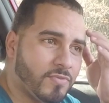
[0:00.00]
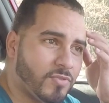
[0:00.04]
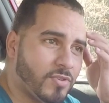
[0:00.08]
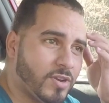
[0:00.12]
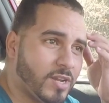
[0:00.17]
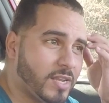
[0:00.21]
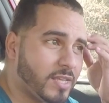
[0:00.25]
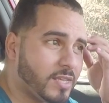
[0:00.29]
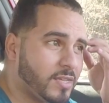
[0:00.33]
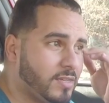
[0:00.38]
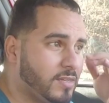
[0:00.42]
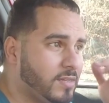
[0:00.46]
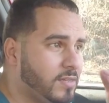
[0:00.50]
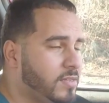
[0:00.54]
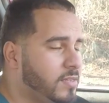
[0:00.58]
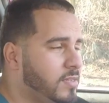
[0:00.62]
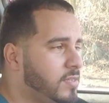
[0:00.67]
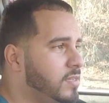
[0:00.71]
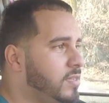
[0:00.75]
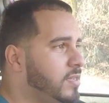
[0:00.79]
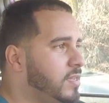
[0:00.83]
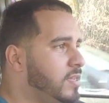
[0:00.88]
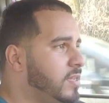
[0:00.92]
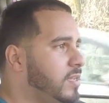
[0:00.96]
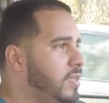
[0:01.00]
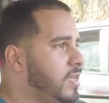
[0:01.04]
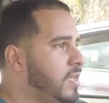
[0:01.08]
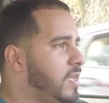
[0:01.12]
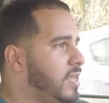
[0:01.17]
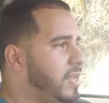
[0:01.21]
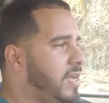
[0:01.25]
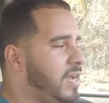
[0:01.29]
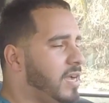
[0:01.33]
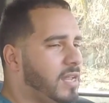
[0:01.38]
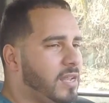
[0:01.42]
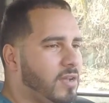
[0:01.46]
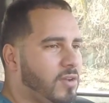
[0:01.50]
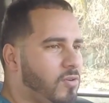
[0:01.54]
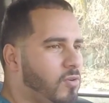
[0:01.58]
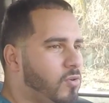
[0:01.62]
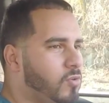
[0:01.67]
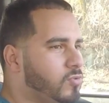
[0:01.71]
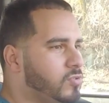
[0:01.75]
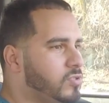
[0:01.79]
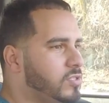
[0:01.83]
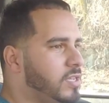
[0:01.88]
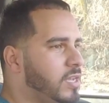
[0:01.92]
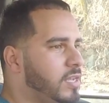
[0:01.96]
credit, and I got a
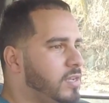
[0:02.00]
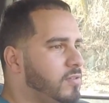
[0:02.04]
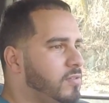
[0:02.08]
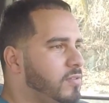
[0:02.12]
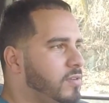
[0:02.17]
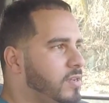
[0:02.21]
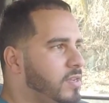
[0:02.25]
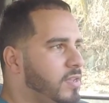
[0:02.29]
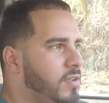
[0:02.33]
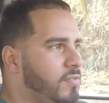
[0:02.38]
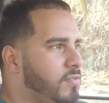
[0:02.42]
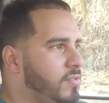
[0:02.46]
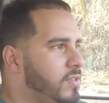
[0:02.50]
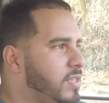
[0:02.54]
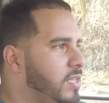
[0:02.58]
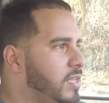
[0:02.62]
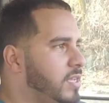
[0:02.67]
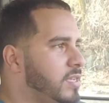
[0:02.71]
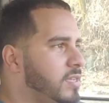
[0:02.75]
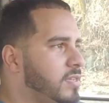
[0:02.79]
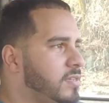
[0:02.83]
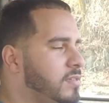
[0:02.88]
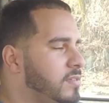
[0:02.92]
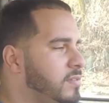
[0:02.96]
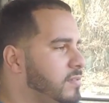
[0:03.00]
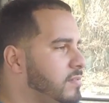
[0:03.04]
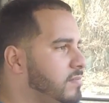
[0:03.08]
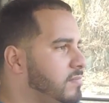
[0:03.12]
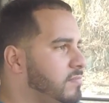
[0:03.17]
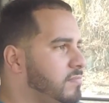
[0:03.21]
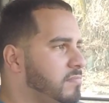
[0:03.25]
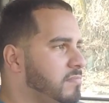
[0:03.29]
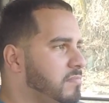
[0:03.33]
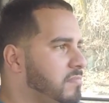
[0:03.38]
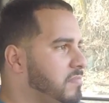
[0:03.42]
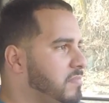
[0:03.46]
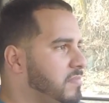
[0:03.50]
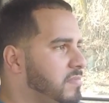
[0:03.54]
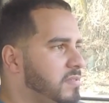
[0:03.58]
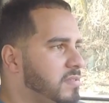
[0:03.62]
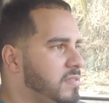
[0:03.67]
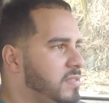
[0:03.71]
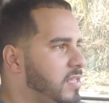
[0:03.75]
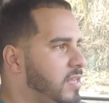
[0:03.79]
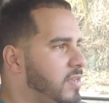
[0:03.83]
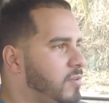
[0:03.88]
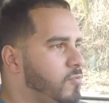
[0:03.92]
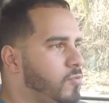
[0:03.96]
co-signer and everything.
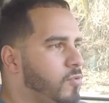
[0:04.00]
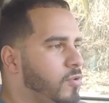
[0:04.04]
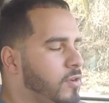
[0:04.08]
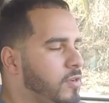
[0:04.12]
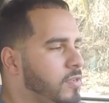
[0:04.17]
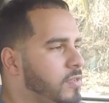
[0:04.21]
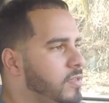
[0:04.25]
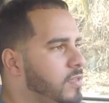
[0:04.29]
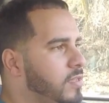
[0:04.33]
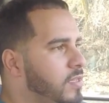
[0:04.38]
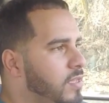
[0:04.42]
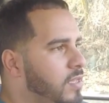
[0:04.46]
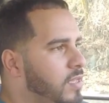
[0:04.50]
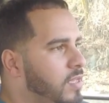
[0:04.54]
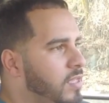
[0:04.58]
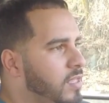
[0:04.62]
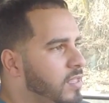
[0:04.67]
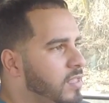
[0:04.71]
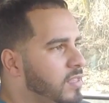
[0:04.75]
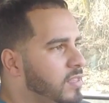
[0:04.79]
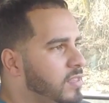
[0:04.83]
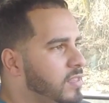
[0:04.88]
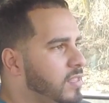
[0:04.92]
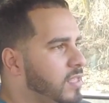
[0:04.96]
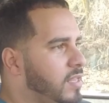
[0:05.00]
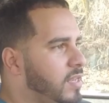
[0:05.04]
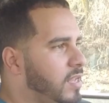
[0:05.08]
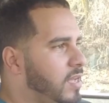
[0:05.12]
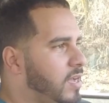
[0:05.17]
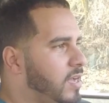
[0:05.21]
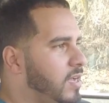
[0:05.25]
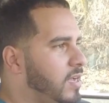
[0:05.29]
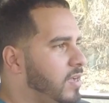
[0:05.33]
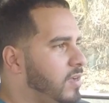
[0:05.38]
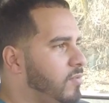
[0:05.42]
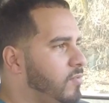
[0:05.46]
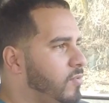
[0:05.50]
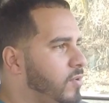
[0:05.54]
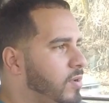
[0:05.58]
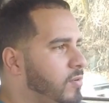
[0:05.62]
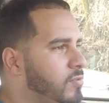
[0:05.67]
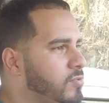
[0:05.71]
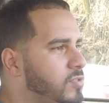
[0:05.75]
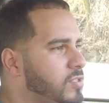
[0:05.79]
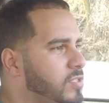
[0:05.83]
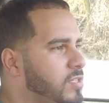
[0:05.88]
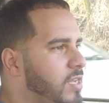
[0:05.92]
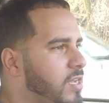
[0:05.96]
Didn't work. Then when I
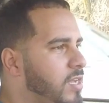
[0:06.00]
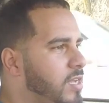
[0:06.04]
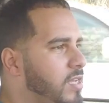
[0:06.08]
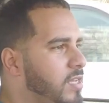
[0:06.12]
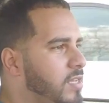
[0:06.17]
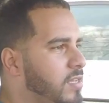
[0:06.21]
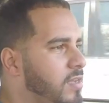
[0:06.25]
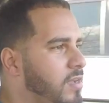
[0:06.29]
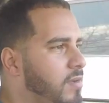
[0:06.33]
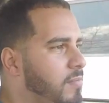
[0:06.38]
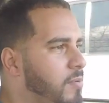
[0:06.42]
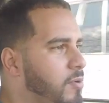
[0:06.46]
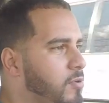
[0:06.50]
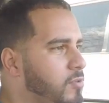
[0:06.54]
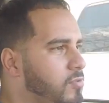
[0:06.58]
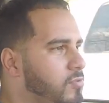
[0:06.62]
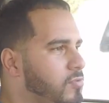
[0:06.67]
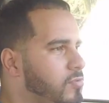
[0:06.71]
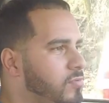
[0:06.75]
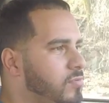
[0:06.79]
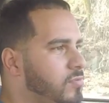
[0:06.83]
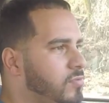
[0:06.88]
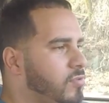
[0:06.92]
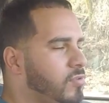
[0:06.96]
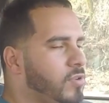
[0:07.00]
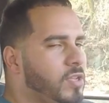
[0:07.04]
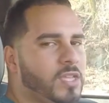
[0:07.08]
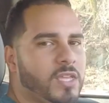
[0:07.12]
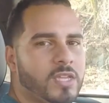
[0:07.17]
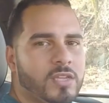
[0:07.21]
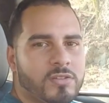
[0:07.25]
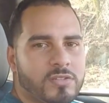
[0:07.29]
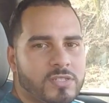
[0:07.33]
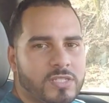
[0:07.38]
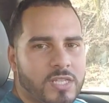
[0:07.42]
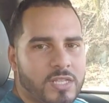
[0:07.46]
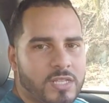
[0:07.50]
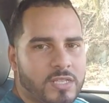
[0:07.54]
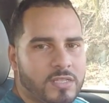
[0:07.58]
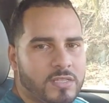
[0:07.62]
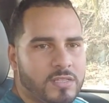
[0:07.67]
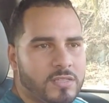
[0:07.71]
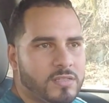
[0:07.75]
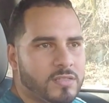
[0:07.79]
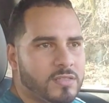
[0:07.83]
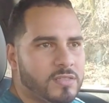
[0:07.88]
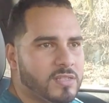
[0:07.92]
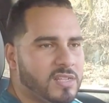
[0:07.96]
was about 3 years in
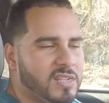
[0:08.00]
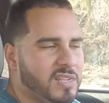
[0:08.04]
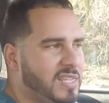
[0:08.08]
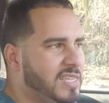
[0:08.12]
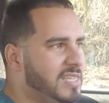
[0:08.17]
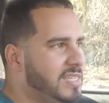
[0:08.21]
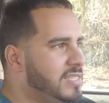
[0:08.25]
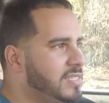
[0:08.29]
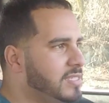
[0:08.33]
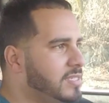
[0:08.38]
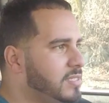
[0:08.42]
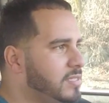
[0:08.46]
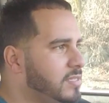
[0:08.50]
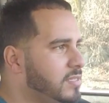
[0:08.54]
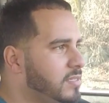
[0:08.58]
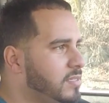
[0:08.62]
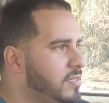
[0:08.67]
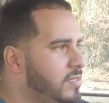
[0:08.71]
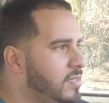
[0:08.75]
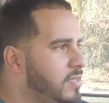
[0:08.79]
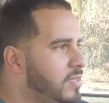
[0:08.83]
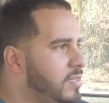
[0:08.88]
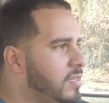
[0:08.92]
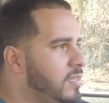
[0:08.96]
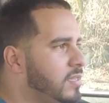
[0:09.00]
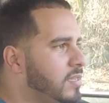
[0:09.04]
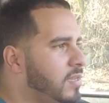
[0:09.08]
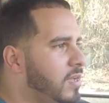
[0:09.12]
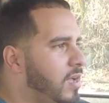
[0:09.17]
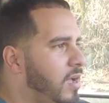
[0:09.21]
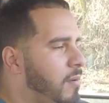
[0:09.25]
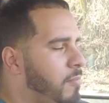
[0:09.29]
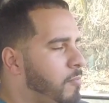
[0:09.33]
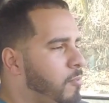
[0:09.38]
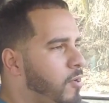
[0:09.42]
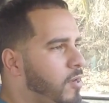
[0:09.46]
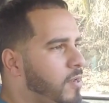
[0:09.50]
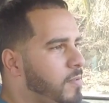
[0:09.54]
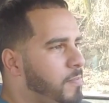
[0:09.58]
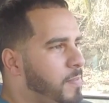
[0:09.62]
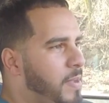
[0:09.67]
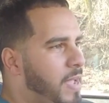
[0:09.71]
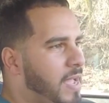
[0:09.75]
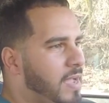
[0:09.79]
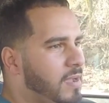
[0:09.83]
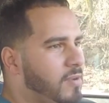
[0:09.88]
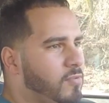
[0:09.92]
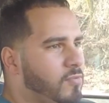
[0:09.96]
the lease, I brought it
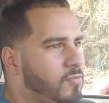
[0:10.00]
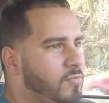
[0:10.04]
back.